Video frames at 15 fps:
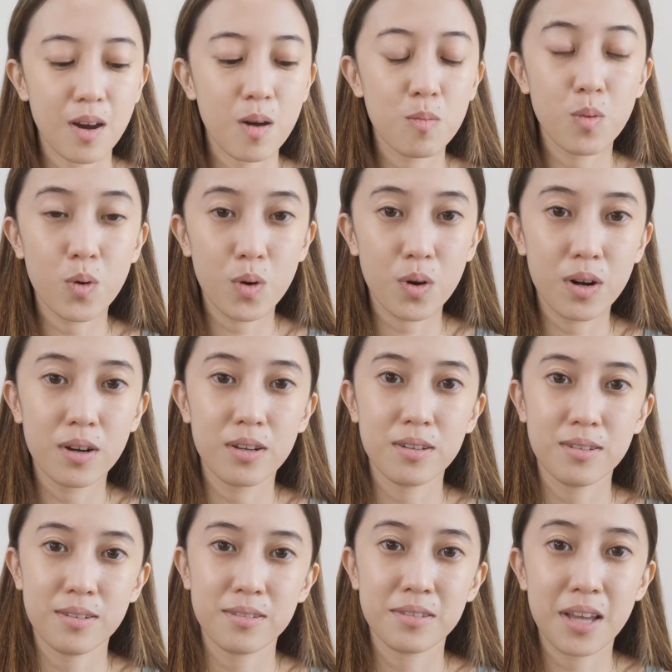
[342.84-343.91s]
a more
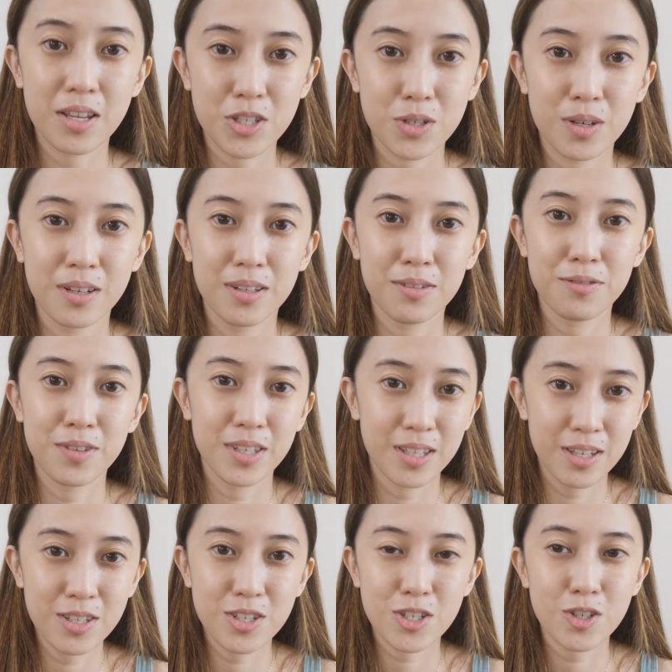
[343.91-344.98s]
natural
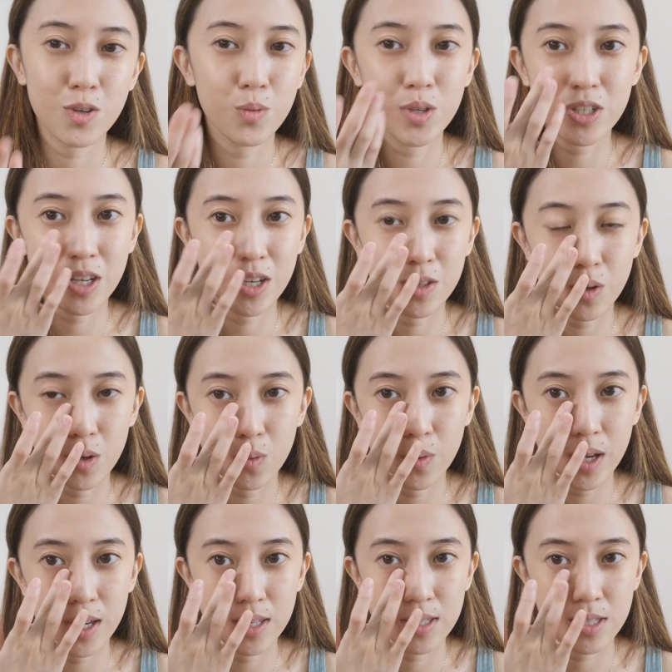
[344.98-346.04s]
finish, which I'd
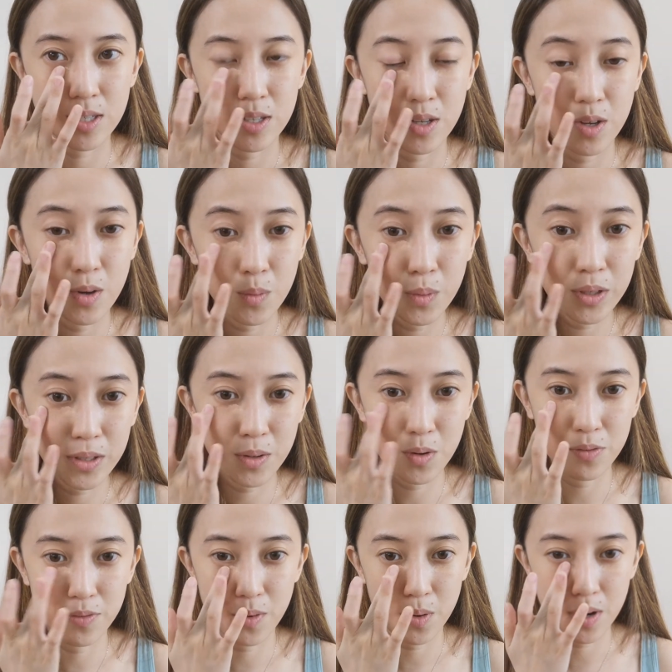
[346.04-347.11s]
always would
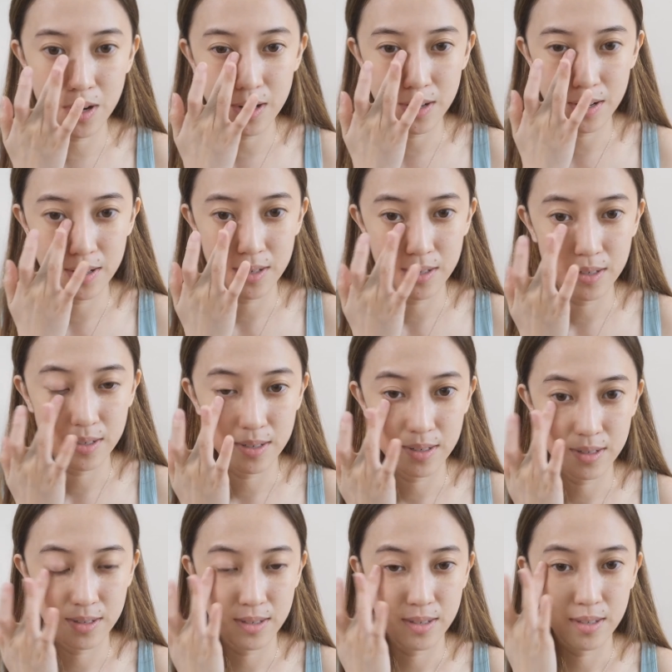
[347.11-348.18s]
go for.
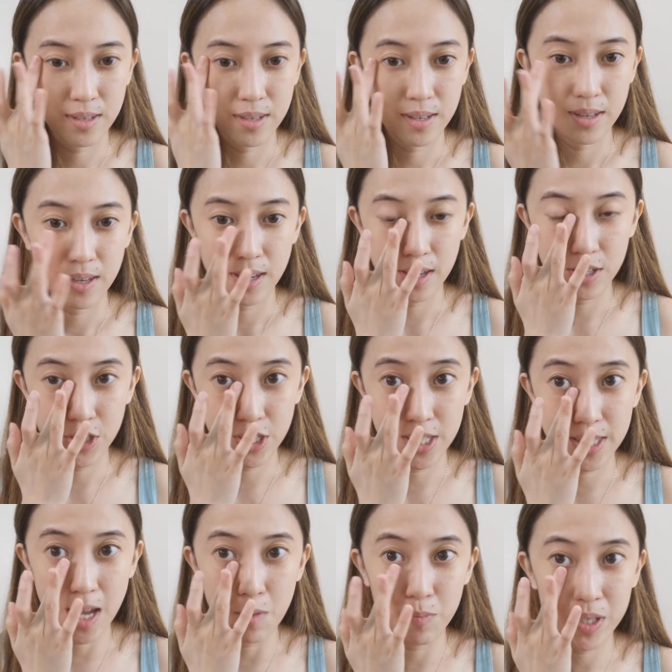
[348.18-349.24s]
And
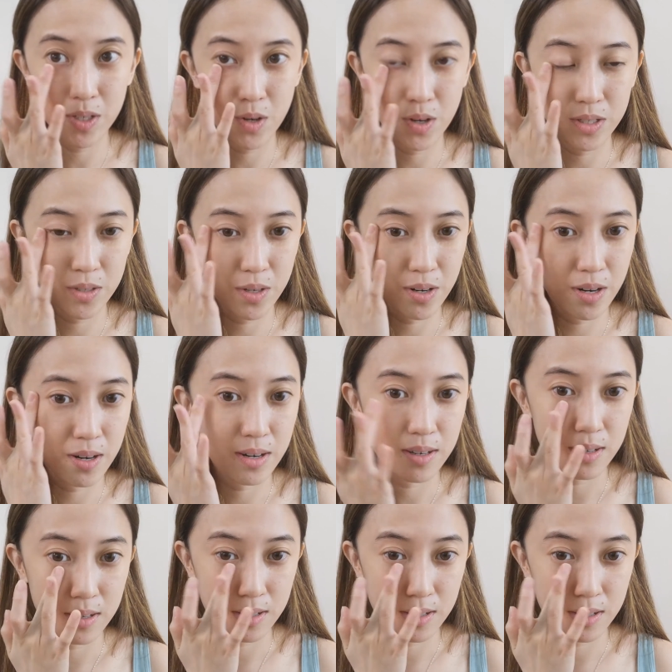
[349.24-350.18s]
just tap it on your